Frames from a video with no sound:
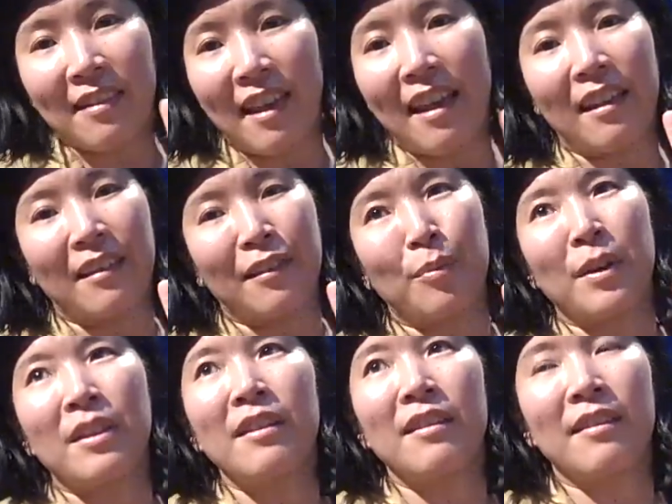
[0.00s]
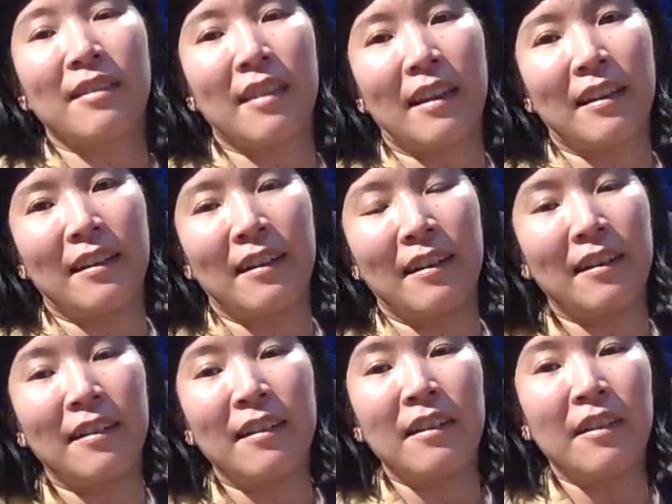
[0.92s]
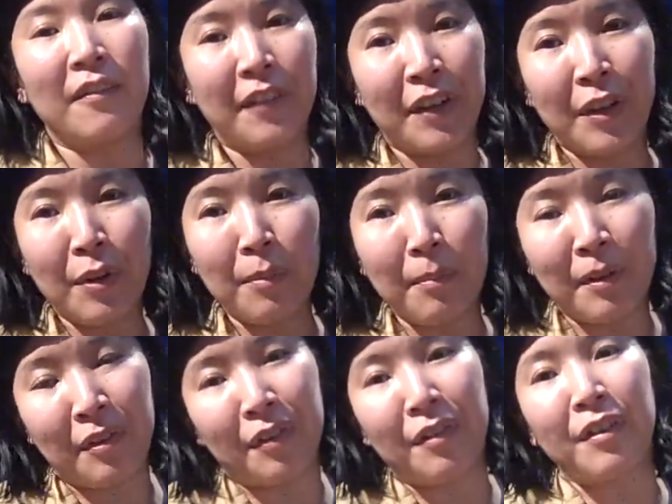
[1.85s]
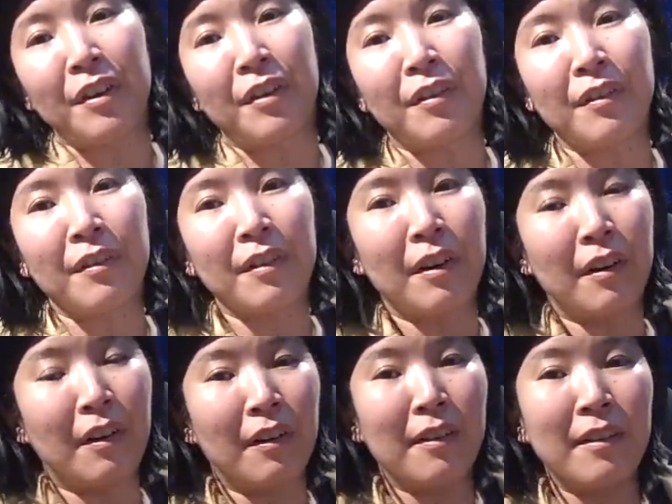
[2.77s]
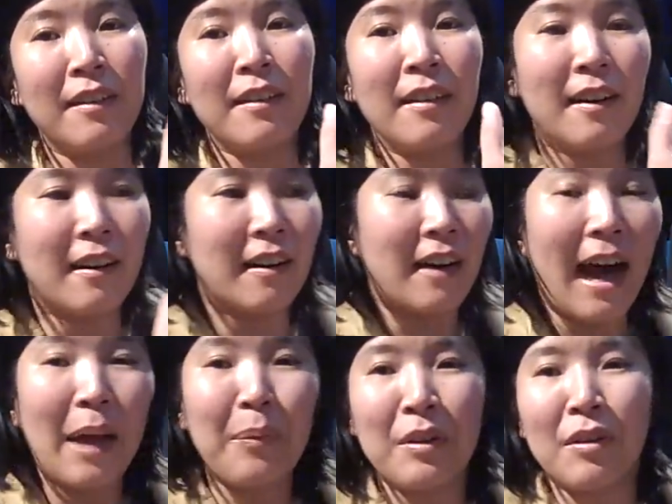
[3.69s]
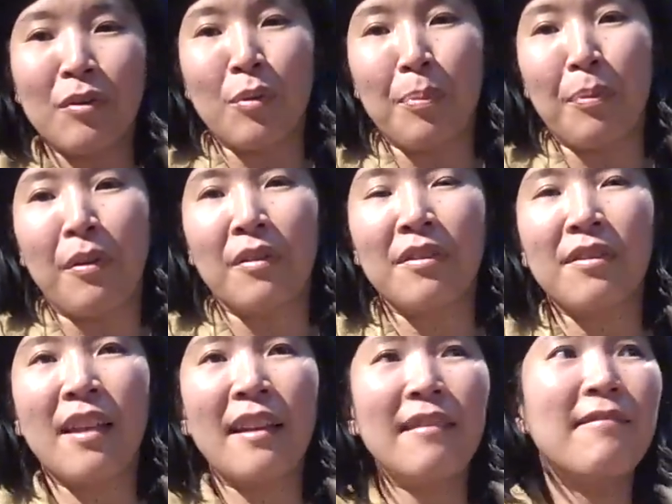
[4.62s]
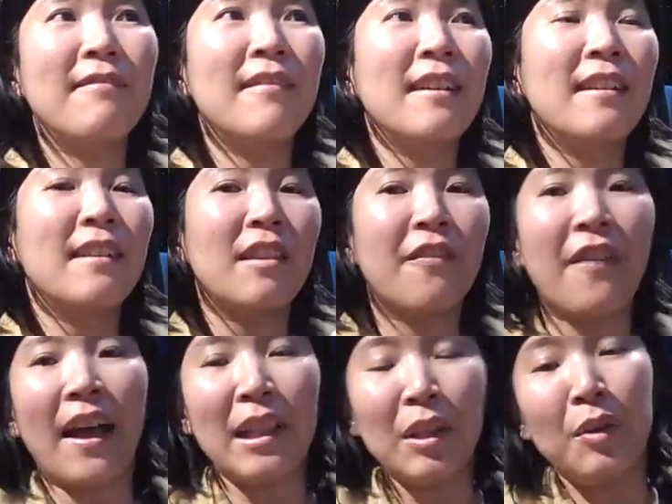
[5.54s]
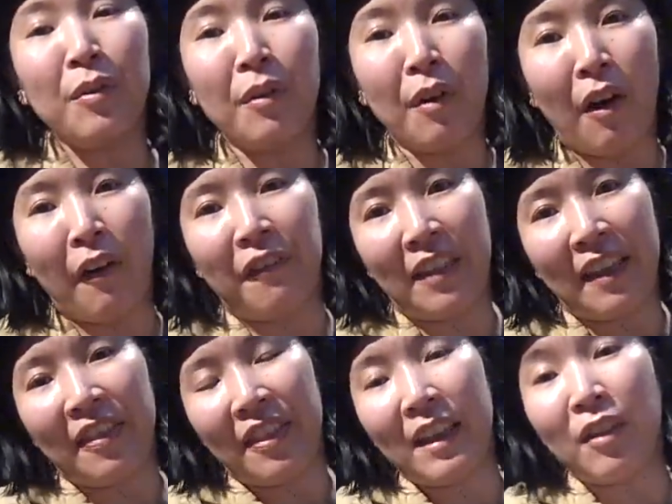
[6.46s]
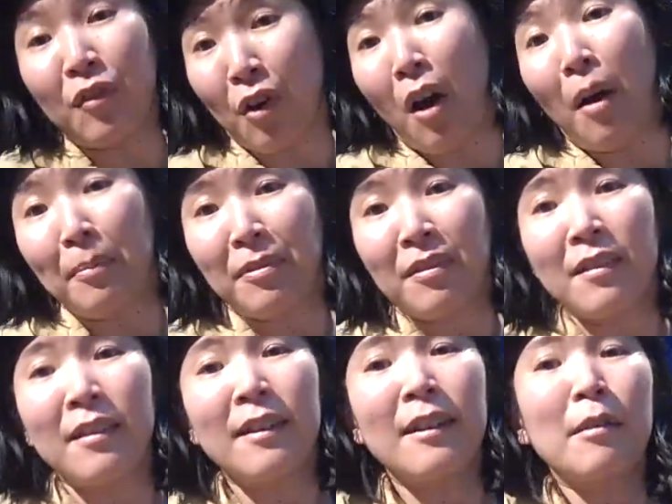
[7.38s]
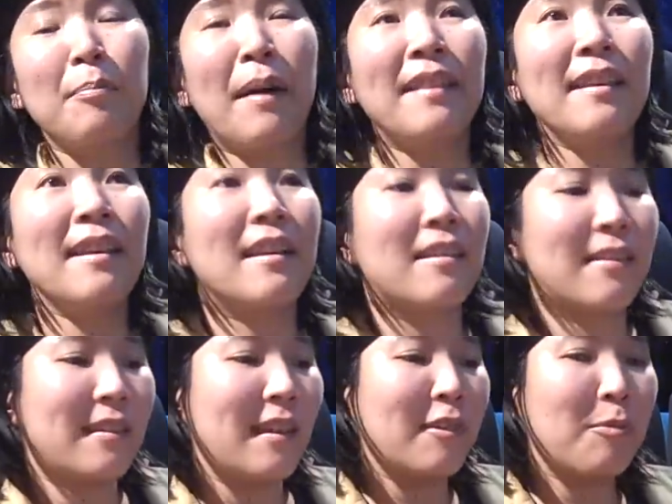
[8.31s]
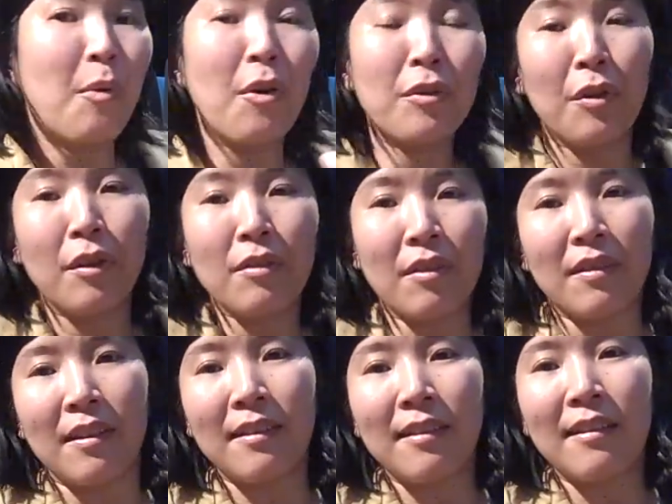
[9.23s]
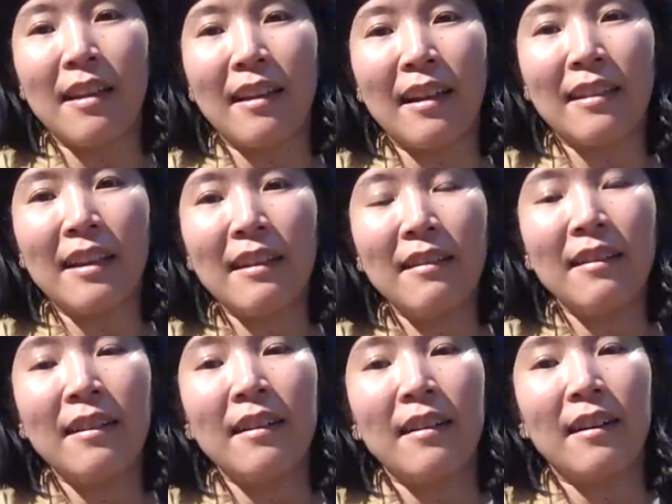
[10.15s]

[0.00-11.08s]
scarce, whether it's like video material or eyewitness reports, then the value of that thing drops. But I think as there's more noise on the internet, I think